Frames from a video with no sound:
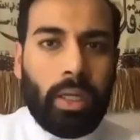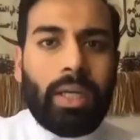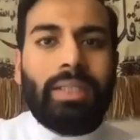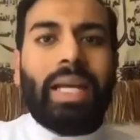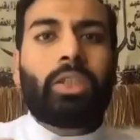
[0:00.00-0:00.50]

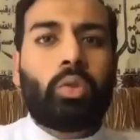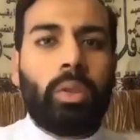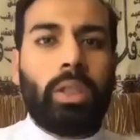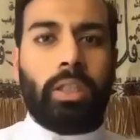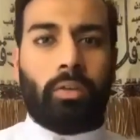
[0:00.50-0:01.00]
That's
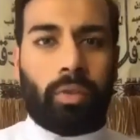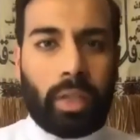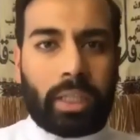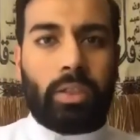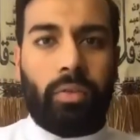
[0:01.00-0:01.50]
really the
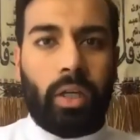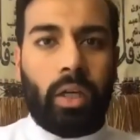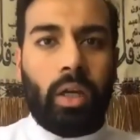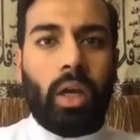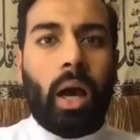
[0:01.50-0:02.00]
philosophy
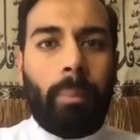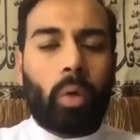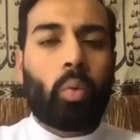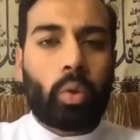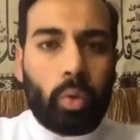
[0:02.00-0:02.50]
about
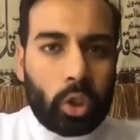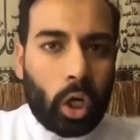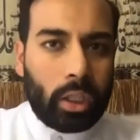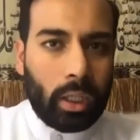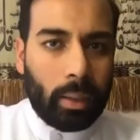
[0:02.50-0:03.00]
what we're
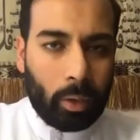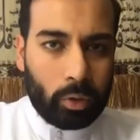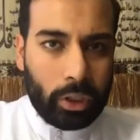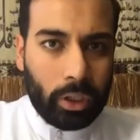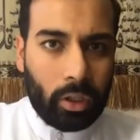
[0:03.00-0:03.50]
talking about
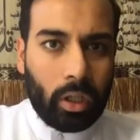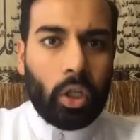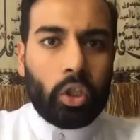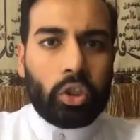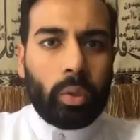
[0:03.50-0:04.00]
here.
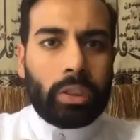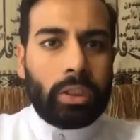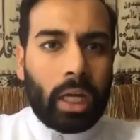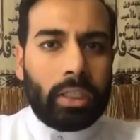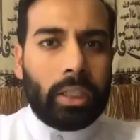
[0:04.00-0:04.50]
So it's
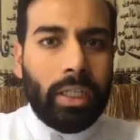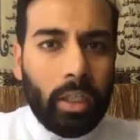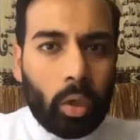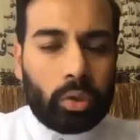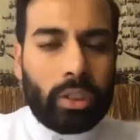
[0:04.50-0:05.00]
not
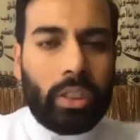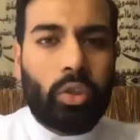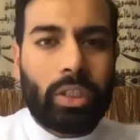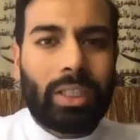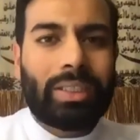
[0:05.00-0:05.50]

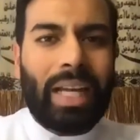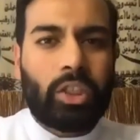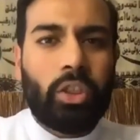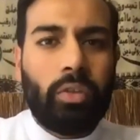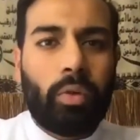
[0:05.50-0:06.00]
egocentric, it's
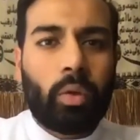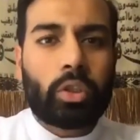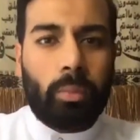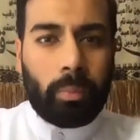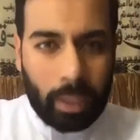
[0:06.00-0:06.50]
actually focused
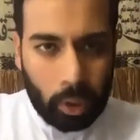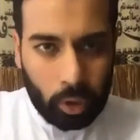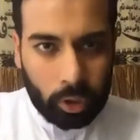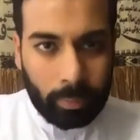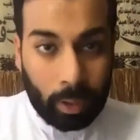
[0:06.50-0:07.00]
on
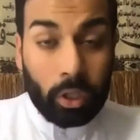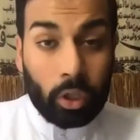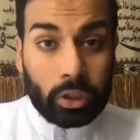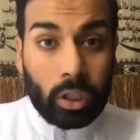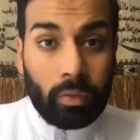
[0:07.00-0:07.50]
bettering
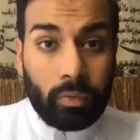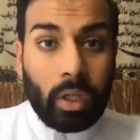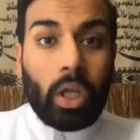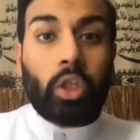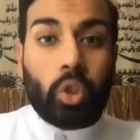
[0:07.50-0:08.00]
yourself,
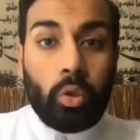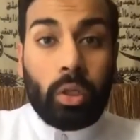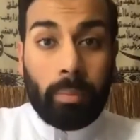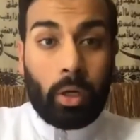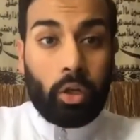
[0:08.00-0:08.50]
so you
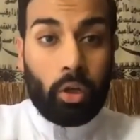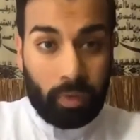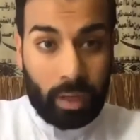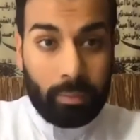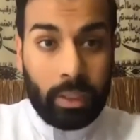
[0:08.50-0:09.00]
can better your
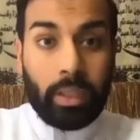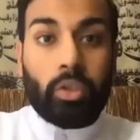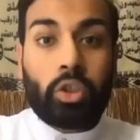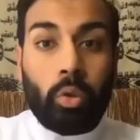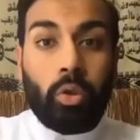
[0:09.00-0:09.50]
family,
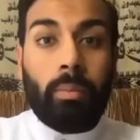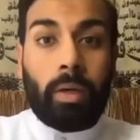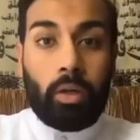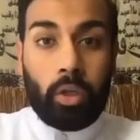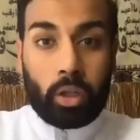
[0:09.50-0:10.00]
so you can
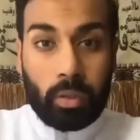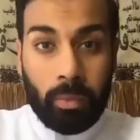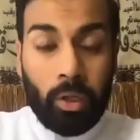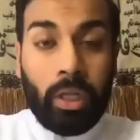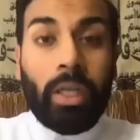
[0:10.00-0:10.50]
better your
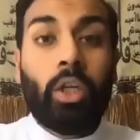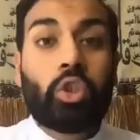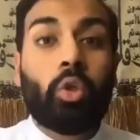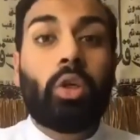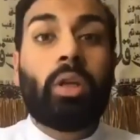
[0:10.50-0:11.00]
community,
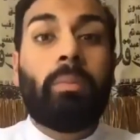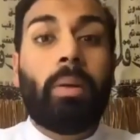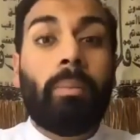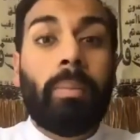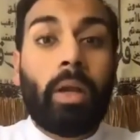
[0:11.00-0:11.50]
so you can
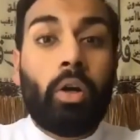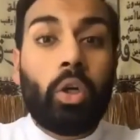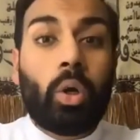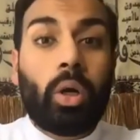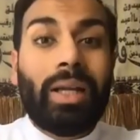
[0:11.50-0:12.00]
better
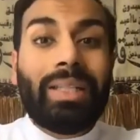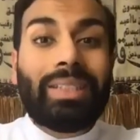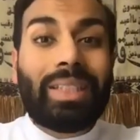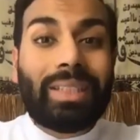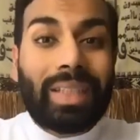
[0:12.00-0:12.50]
your
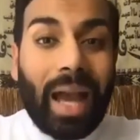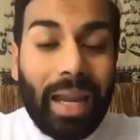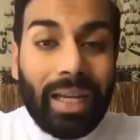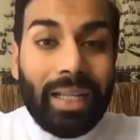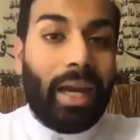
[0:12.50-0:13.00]

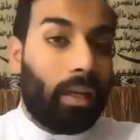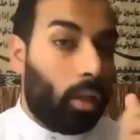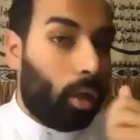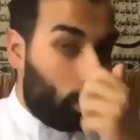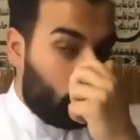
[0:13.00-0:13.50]
society
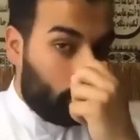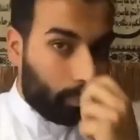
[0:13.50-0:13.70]
large.